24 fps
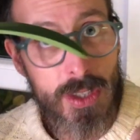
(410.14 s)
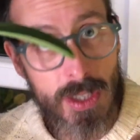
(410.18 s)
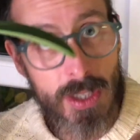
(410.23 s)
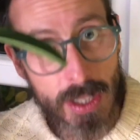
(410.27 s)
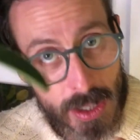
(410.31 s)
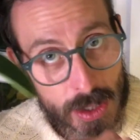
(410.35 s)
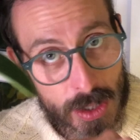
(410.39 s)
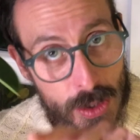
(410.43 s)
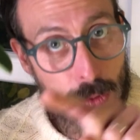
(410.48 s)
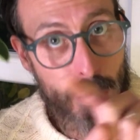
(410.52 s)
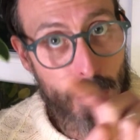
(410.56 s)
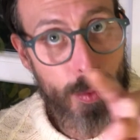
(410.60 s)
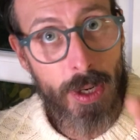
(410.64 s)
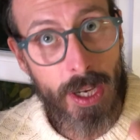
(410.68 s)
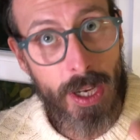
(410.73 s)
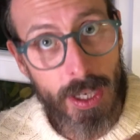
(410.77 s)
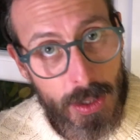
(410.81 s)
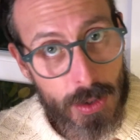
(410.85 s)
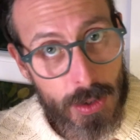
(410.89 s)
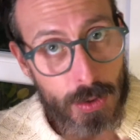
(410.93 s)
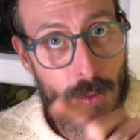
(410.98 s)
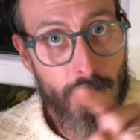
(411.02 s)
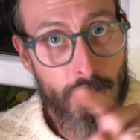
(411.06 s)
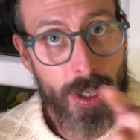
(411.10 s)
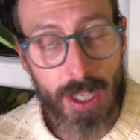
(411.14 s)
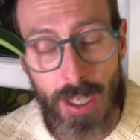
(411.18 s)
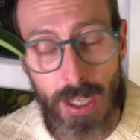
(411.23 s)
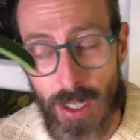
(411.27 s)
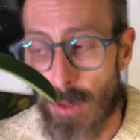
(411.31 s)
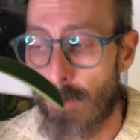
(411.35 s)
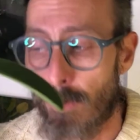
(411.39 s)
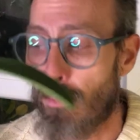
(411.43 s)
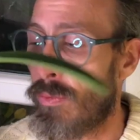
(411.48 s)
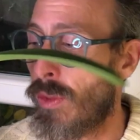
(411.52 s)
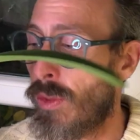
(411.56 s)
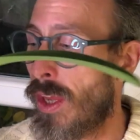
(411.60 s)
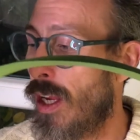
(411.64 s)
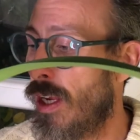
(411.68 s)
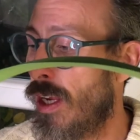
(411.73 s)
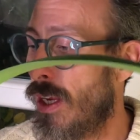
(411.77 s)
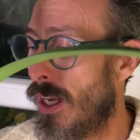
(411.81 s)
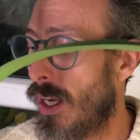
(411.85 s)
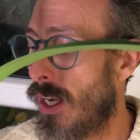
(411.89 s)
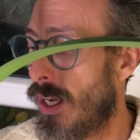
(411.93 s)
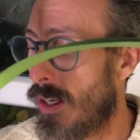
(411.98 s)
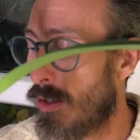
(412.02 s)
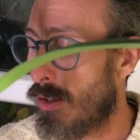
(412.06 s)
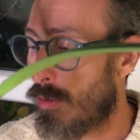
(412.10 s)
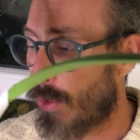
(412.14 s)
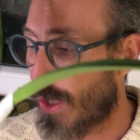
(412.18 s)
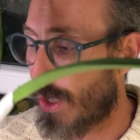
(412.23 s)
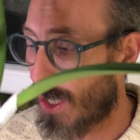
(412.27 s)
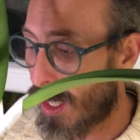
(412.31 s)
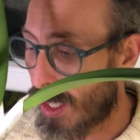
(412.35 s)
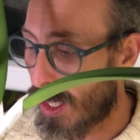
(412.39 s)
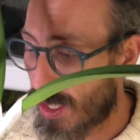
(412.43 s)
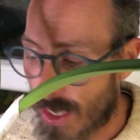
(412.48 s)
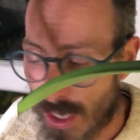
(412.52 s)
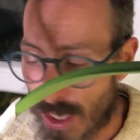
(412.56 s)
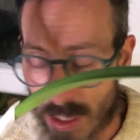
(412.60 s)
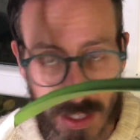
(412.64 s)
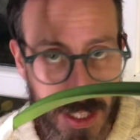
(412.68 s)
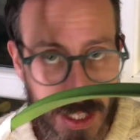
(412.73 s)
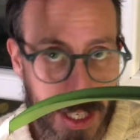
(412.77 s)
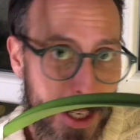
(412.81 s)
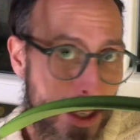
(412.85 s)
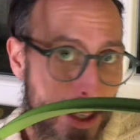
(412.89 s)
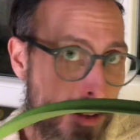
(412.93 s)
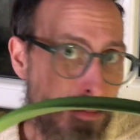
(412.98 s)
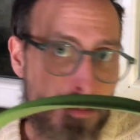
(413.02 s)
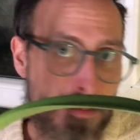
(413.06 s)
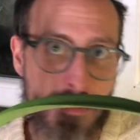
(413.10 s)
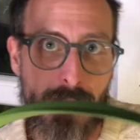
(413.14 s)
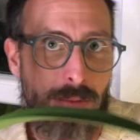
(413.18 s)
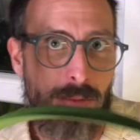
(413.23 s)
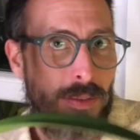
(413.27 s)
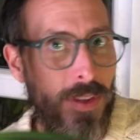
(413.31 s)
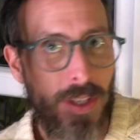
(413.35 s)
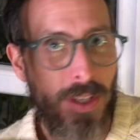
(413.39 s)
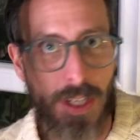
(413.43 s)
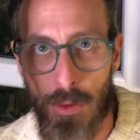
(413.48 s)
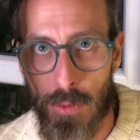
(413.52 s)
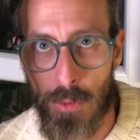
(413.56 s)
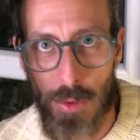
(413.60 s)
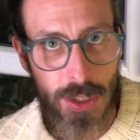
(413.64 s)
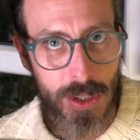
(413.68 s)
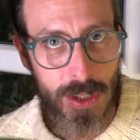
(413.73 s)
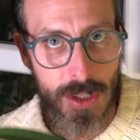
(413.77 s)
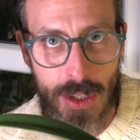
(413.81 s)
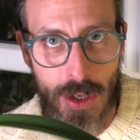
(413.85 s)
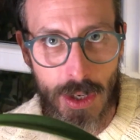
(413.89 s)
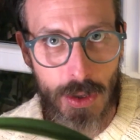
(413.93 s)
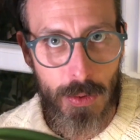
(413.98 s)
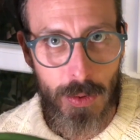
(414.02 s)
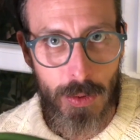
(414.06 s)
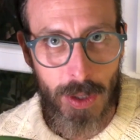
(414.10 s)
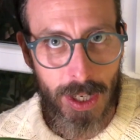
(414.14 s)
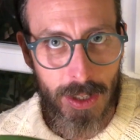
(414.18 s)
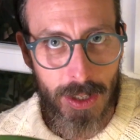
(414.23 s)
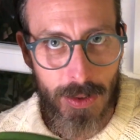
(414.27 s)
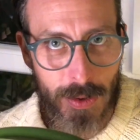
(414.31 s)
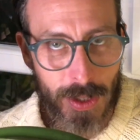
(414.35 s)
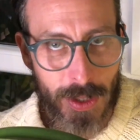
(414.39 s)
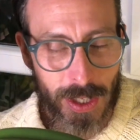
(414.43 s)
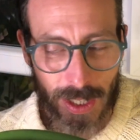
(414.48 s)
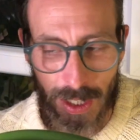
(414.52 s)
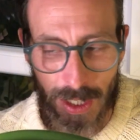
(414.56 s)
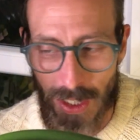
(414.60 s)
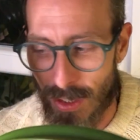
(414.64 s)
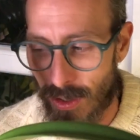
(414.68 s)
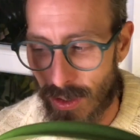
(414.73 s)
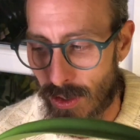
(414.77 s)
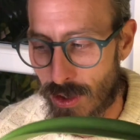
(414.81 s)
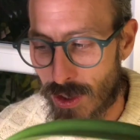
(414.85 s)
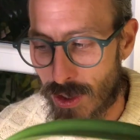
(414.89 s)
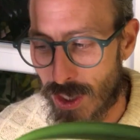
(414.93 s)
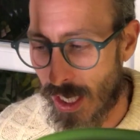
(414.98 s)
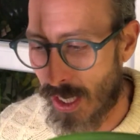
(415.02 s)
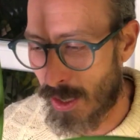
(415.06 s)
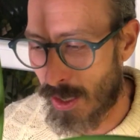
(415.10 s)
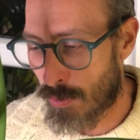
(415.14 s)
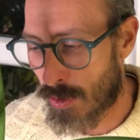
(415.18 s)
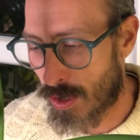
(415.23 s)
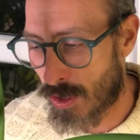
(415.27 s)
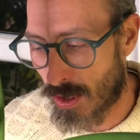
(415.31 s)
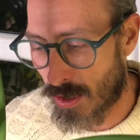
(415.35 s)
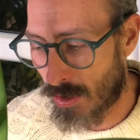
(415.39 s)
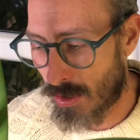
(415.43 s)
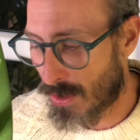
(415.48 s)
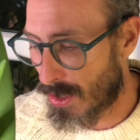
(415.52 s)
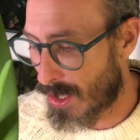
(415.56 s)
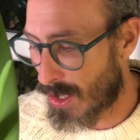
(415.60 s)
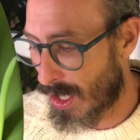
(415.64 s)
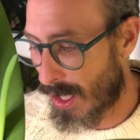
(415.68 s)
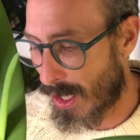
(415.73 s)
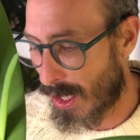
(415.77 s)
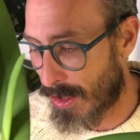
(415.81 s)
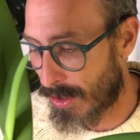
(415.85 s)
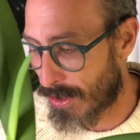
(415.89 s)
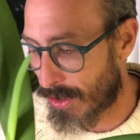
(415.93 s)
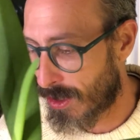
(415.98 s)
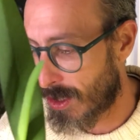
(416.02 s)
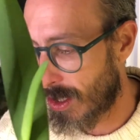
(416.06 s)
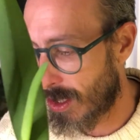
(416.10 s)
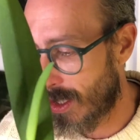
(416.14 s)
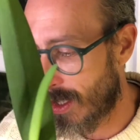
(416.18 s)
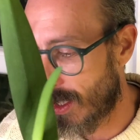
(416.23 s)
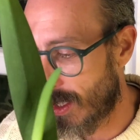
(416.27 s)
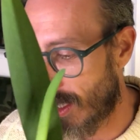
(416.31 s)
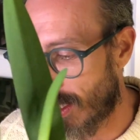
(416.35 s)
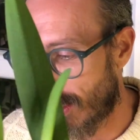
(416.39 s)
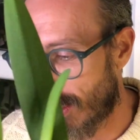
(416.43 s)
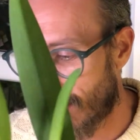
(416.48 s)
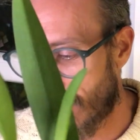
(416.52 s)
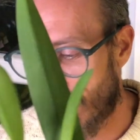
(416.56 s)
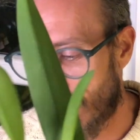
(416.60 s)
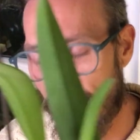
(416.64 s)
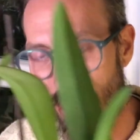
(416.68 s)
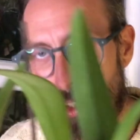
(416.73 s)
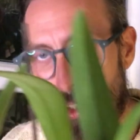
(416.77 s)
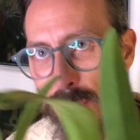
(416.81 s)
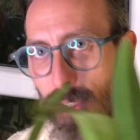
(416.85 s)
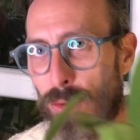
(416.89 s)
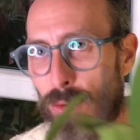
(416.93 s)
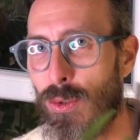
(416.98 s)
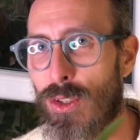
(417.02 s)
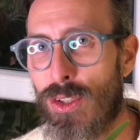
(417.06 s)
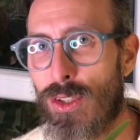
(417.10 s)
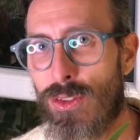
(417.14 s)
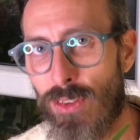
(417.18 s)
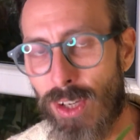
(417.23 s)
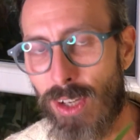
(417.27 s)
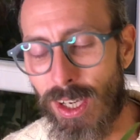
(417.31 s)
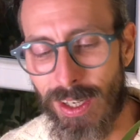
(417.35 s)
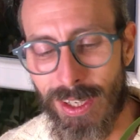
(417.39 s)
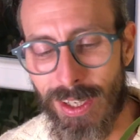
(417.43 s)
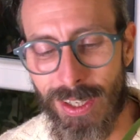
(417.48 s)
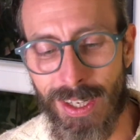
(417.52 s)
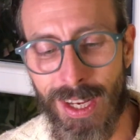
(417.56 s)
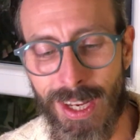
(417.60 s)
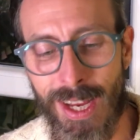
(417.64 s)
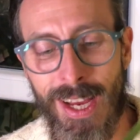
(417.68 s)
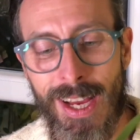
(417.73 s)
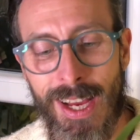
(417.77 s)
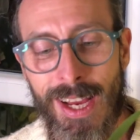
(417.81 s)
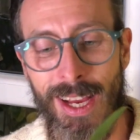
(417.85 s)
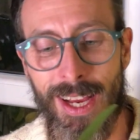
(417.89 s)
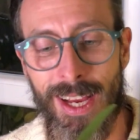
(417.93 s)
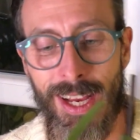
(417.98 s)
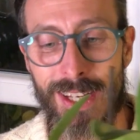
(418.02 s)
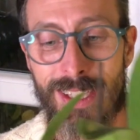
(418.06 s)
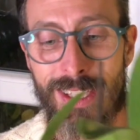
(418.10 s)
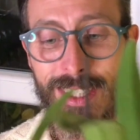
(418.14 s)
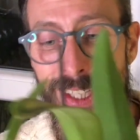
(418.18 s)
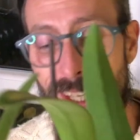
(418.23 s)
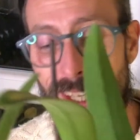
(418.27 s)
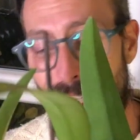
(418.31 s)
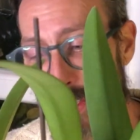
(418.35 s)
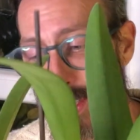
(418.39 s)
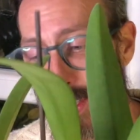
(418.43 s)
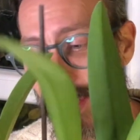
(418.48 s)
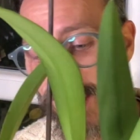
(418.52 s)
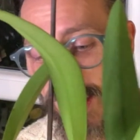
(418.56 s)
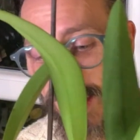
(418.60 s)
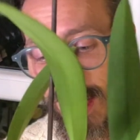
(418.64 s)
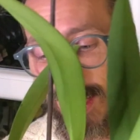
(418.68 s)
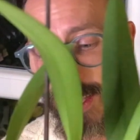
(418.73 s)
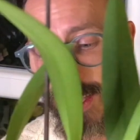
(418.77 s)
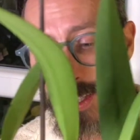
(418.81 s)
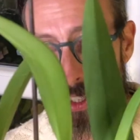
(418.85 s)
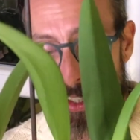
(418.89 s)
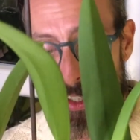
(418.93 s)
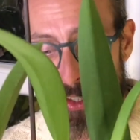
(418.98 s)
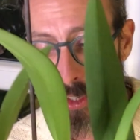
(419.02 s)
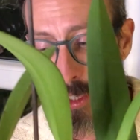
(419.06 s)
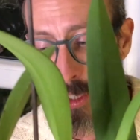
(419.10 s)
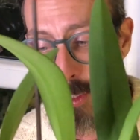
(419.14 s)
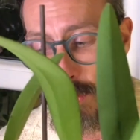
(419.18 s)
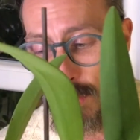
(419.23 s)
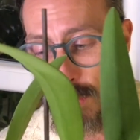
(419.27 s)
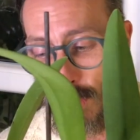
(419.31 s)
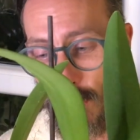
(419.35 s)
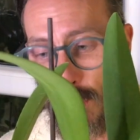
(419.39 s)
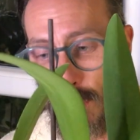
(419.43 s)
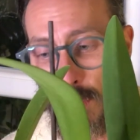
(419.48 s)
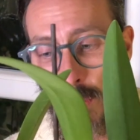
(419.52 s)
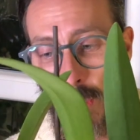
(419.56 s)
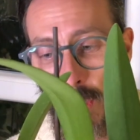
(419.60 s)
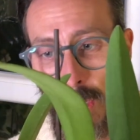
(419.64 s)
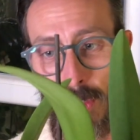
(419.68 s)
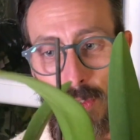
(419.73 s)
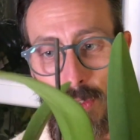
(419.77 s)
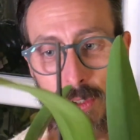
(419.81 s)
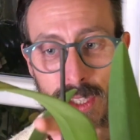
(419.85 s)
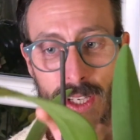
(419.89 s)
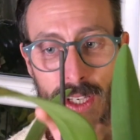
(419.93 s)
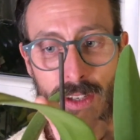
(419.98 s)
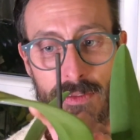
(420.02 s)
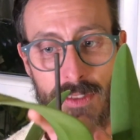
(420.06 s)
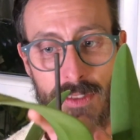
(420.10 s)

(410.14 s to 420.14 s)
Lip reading: this red ring. And when I did that, there was no red ring. It looked absolutely healthy. All the tissue was fine. And since then, the two new growths have